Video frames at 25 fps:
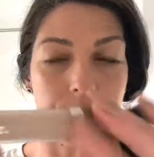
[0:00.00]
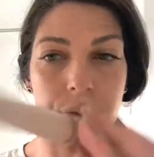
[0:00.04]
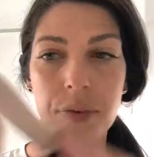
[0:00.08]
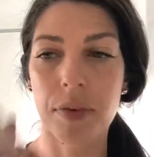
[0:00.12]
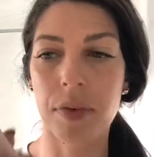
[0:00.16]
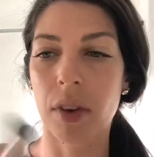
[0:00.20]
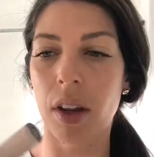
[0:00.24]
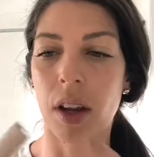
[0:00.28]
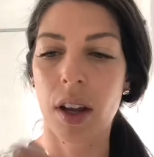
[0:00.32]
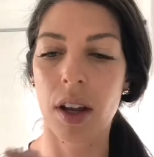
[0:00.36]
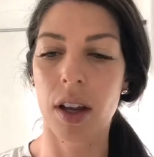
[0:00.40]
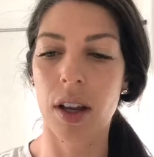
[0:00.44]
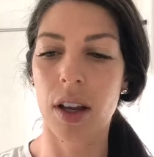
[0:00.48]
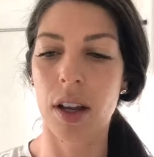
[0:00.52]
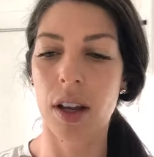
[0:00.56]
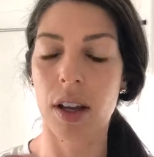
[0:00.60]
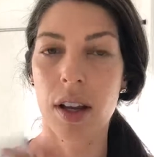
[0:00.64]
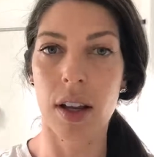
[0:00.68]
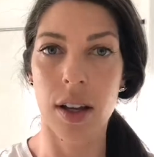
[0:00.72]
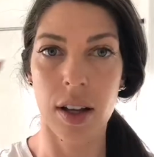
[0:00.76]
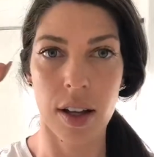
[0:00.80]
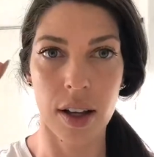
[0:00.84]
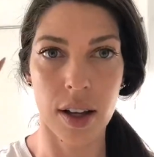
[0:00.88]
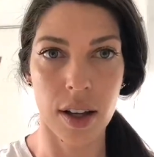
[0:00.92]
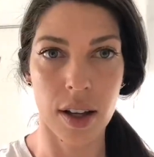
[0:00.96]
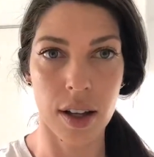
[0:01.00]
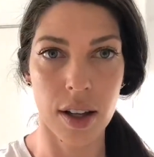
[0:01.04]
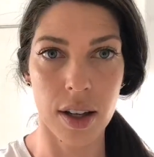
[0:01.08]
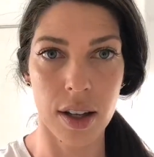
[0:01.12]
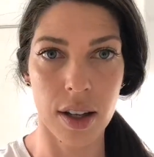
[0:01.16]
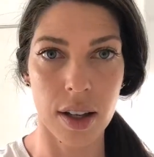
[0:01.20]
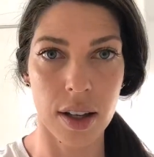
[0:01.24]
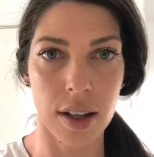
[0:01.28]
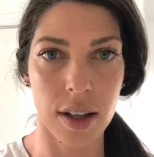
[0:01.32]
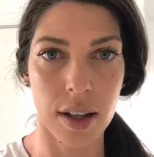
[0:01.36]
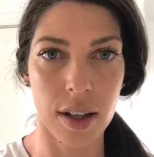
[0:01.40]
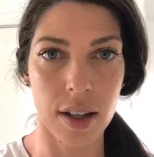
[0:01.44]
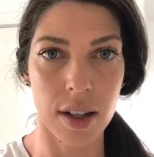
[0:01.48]
this bathroom is not super
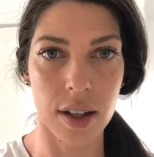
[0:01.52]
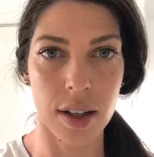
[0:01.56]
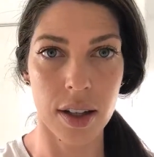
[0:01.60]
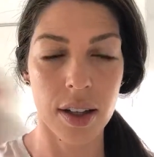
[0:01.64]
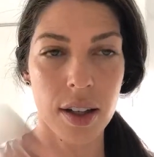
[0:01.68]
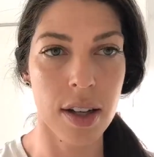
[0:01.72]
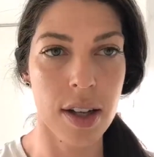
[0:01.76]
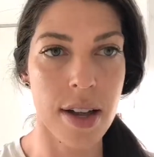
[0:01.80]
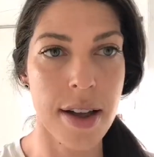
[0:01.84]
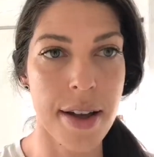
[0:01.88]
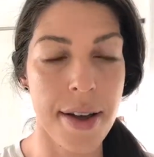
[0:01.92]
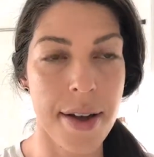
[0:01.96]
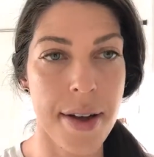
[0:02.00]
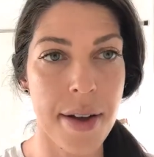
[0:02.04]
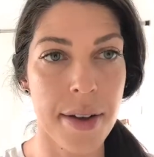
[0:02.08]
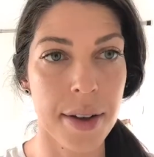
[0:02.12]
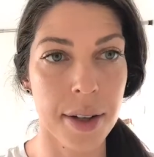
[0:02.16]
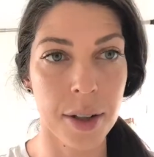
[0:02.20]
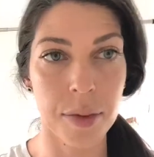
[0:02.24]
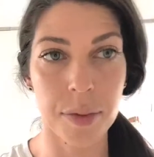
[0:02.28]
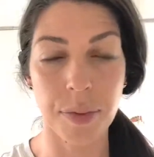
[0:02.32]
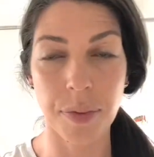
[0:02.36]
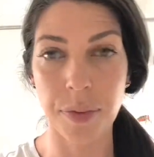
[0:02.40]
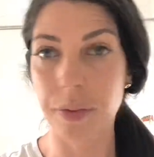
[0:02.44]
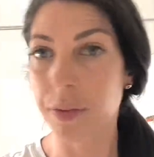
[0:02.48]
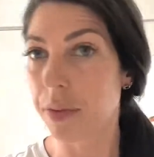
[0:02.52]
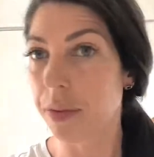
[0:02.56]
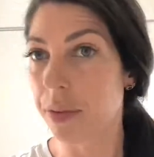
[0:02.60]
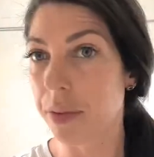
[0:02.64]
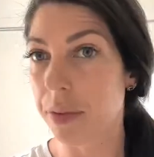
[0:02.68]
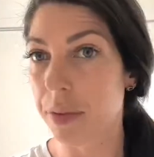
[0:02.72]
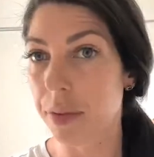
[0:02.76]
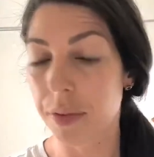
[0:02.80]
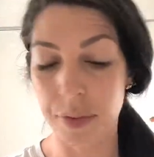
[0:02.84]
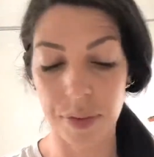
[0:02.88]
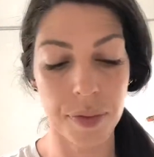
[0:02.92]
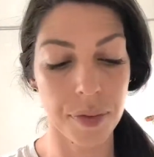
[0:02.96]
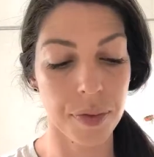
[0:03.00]
great. And then a
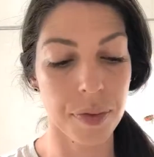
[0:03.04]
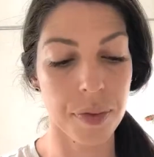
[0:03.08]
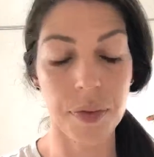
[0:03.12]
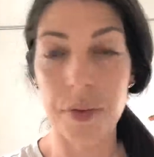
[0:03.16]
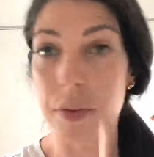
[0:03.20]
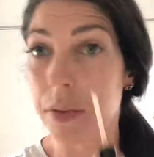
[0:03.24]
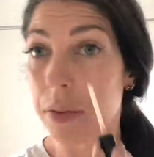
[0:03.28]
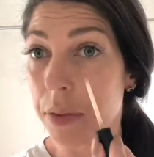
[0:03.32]
concealer.